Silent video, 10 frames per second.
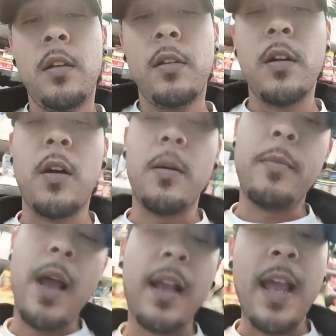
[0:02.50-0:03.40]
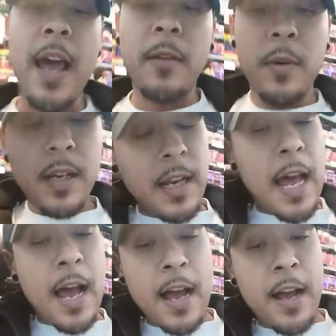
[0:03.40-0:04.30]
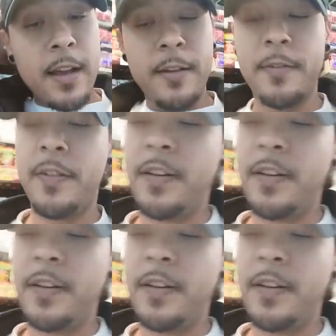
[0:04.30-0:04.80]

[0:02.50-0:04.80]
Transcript: Yo, I'm back at it with a live.